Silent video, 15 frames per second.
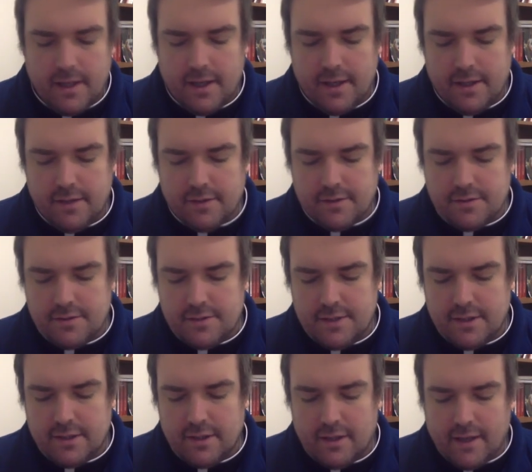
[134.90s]
You'll also see
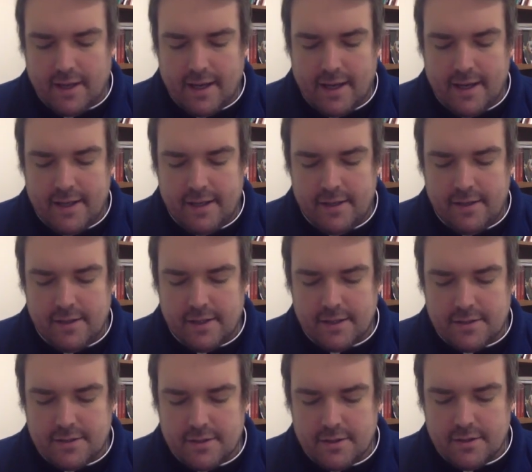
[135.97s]
a little I here
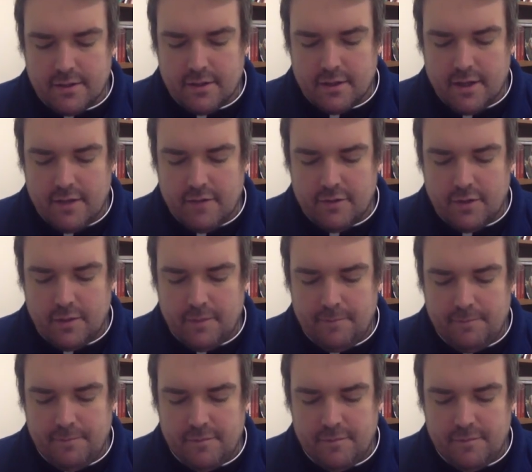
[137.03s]
next to the little envelope.